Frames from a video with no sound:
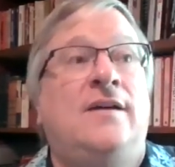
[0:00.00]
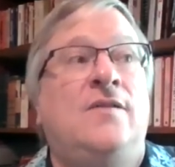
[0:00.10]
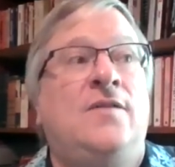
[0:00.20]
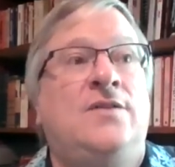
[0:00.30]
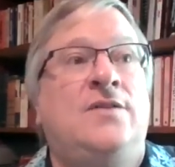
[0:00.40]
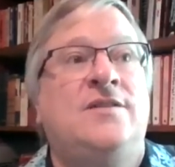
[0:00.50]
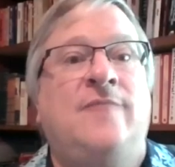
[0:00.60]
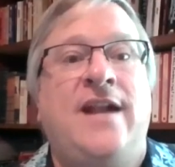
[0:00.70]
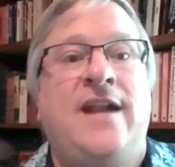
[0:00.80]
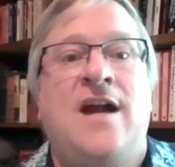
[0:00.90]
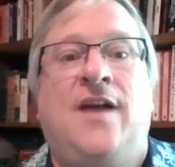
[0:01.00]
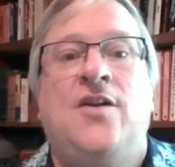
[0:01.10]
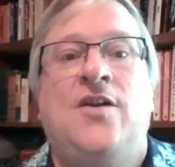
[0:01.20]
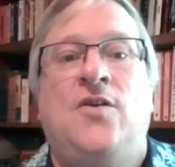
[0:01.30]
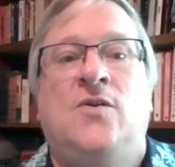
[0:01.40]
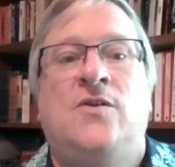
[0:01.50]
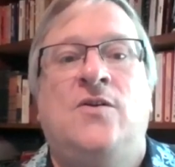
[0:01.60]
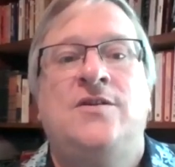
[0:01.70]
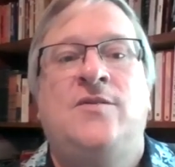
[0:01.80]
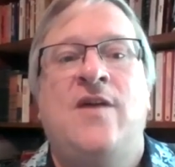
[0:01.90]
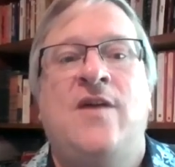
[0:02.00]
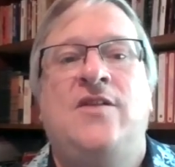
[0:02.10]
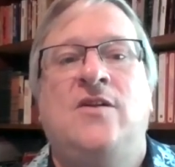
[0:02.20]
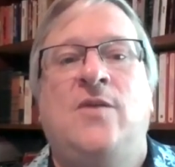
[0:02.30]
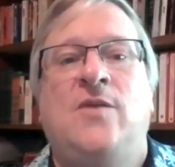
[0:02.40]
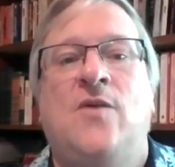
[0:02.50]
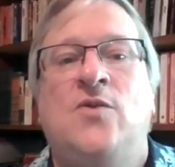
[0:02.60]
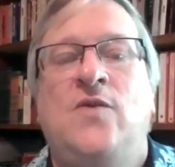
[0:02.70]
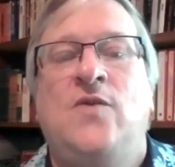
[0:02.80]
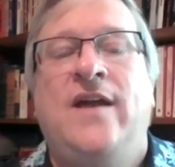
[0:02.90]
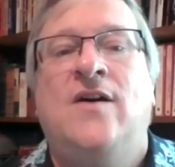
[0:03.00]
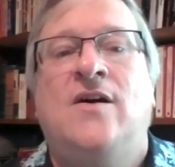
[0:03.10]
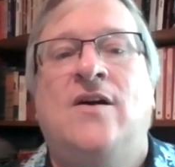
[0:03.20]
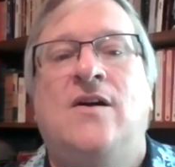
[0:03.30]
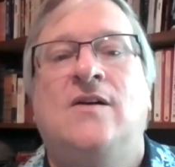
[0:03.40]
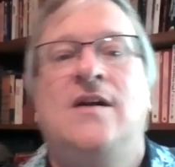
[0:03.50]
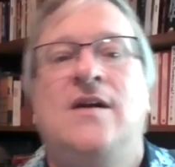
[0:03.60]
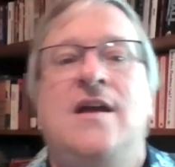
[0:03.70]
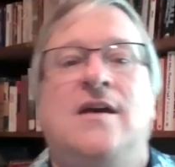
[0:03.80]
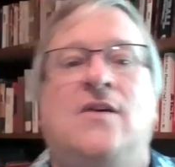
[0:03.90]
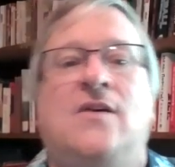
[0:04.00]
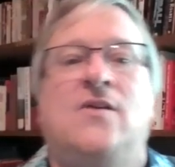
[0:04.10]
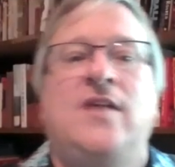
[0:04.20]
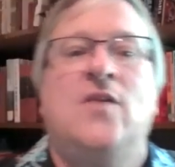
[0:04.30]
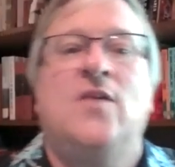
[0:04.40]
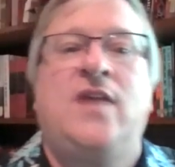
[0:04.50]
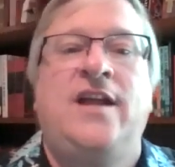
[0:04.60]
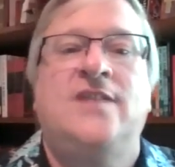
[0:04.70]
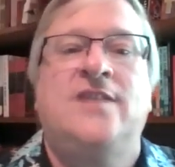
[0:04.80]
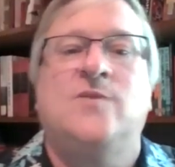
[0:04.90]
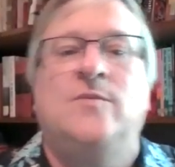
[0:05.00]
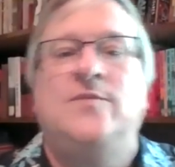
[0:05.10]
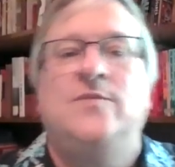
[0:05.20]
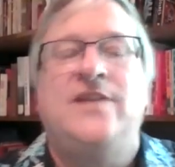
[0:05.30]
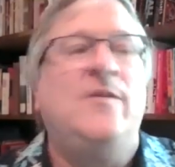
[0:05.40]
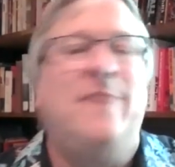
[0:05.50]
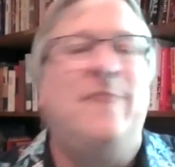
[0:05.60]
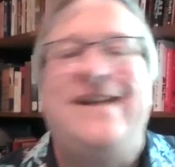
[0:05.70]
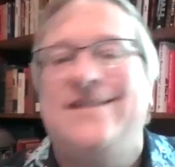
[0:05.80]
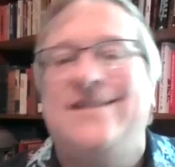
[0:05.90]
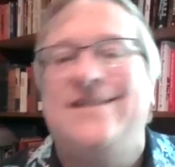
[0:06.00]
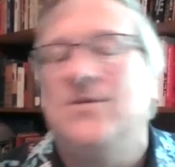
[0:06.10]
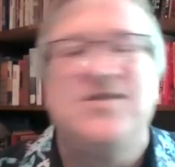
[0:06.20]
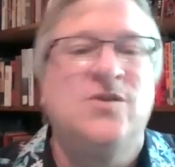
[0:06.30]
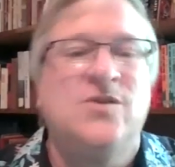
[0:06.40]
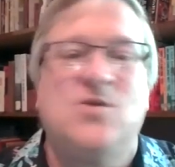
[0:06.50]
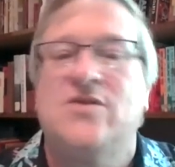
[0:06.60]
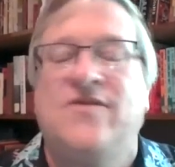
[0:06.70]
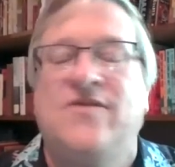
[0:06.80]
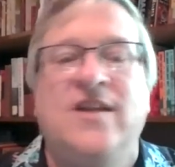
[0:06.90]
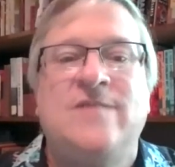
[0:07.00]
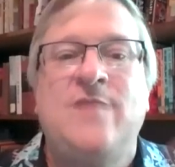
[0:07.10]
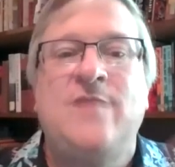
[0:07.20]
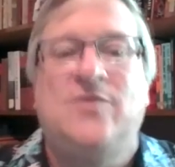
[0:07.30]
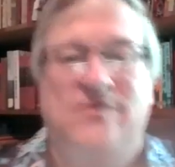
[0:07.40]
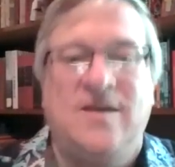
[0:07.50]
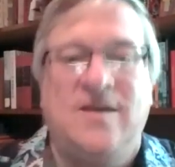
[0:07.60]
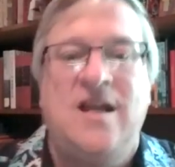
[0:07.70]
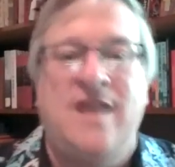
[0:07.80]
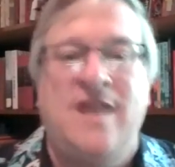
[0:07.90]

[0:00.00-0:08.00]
there's somebody knocking on doors around here. We don't know who they are. Or, kids were stealing bicycles, those sorts of things. People keep